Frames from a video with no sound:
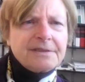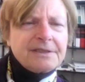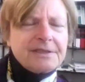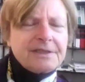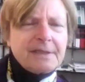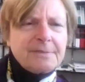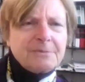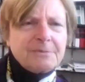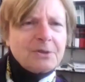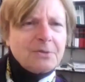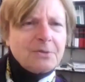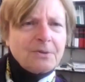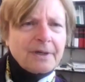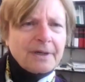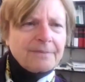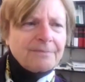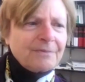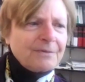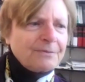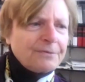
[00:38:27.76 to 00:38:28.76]
the same
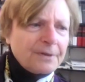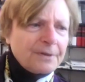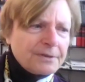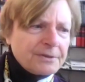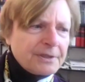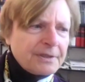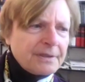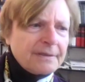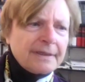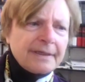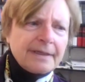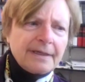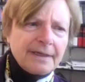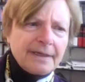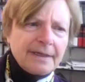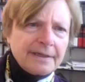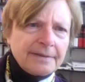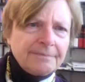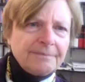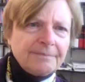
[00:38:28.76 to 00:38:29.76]
story. First,
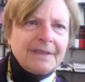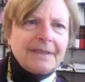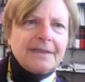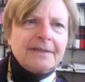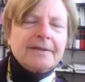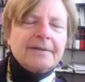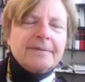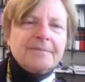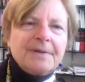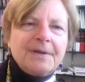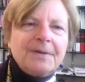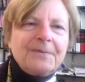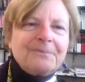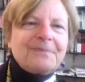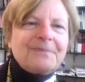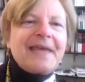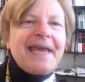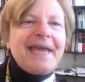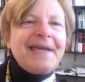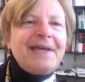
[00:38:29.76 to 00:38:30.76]
again,
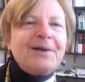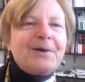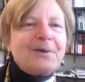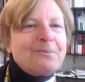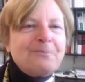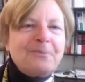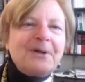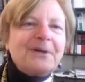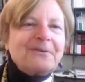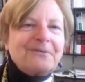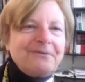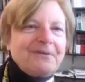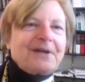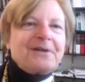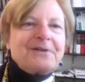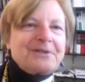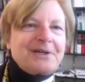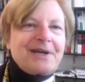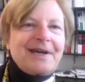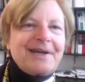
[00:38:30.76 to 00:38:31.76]
in our book
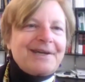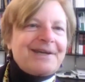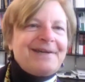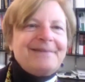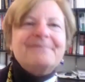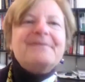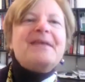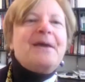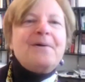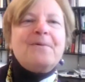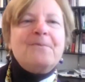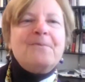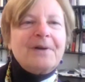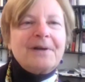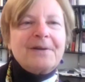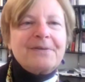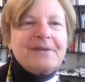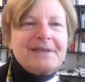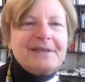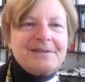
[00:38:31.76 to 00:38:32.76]
Fair Shake, one
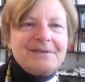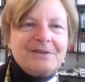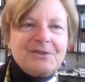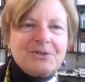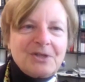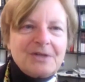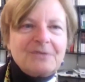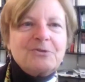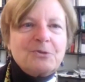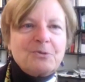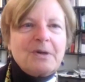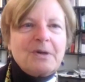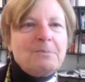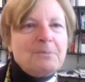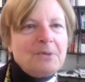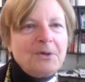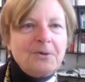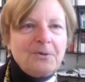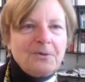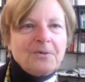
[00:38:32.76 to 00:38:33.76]
of the shifts we
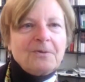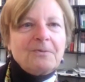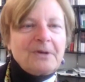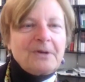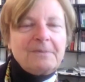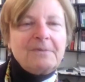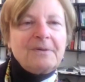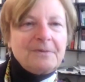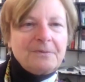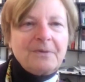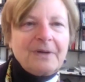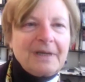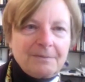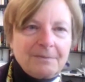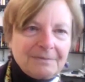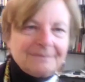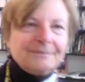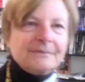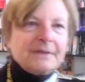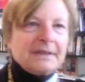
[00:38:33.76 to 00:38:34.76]

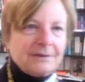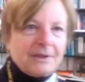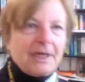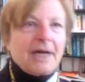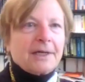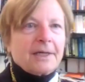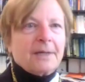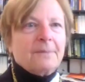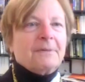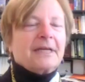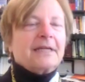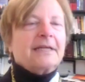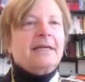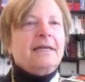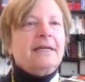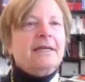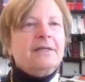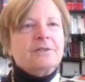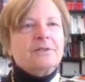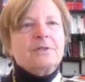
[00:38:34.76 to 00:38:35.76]
document
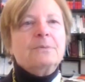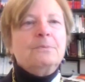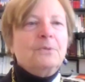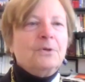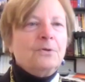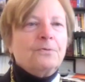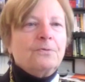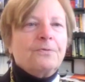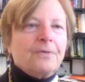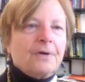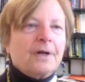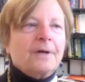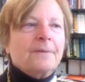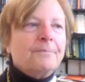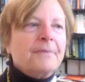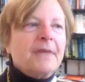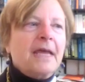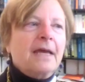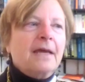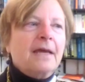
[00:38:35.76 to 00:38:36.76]
is the move
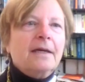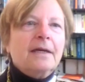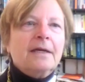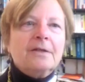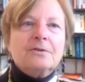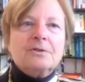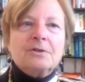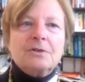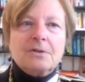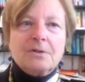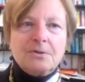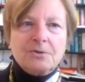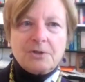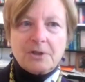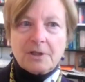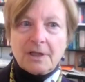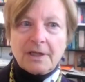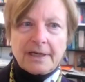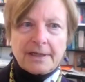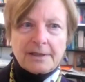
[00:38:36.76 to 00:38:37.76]
from
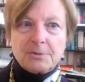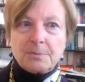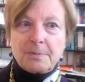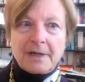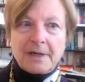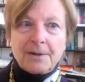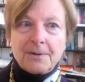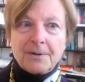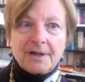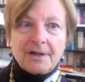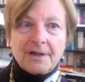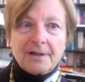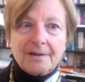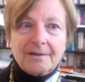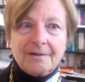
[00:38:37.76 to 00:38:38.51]
institutionalized power,